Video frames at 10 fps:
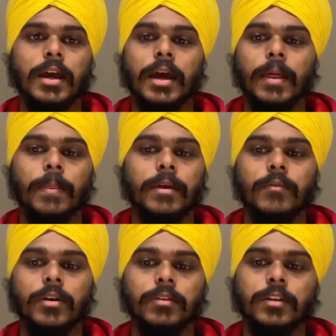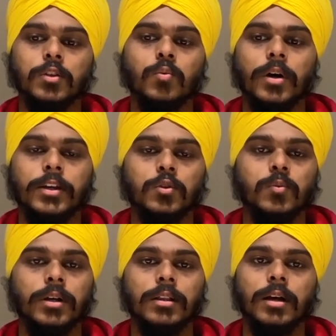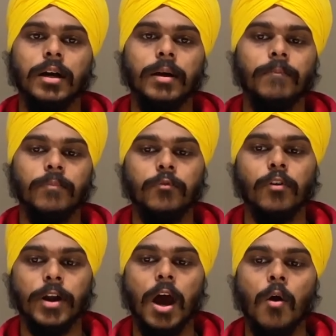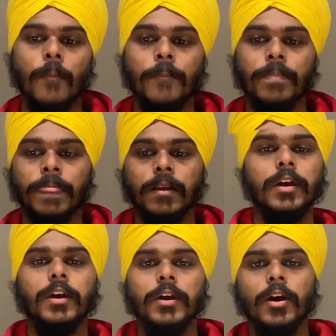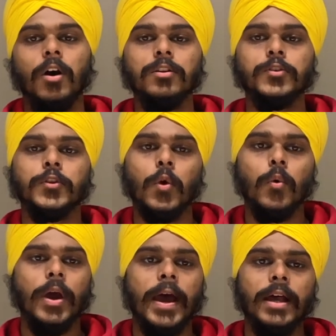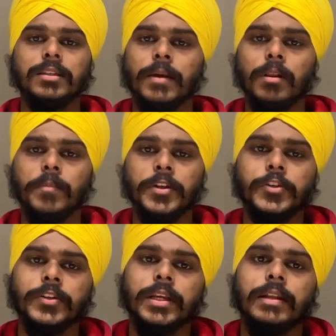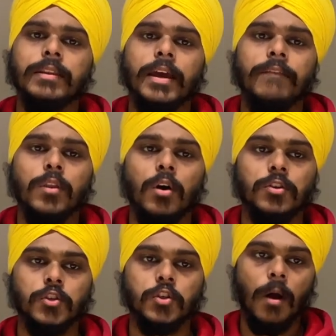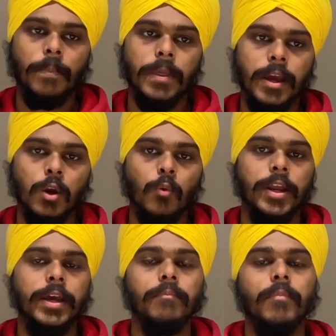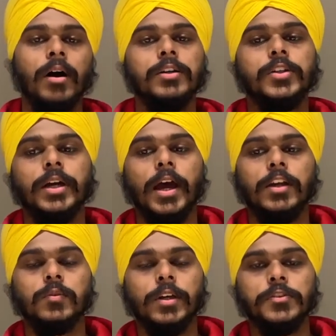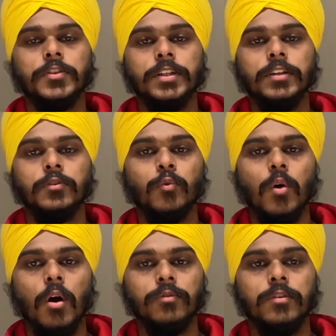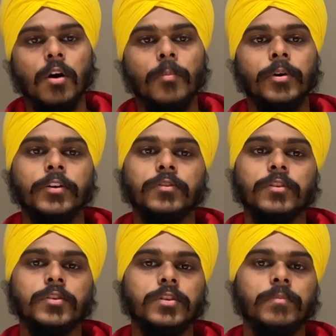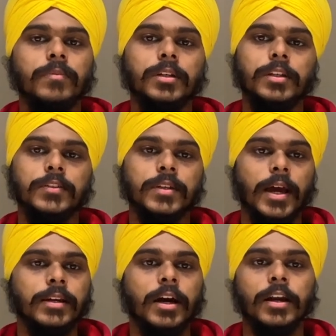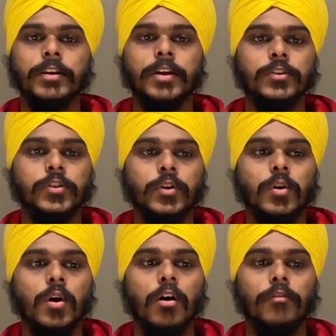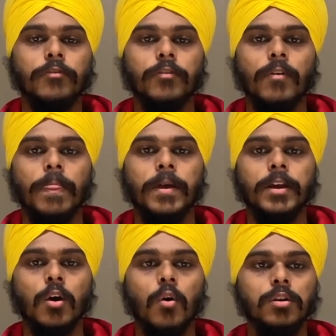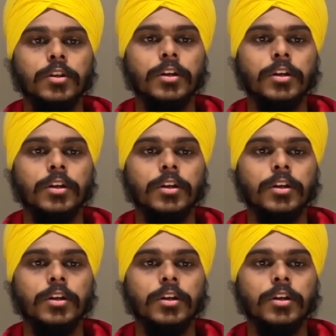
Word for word: and even in this one as well for now. Also, as Apple mentioned, that they have not stopped innovating, but as you can see, throughout the operating system, the design architecture of the whole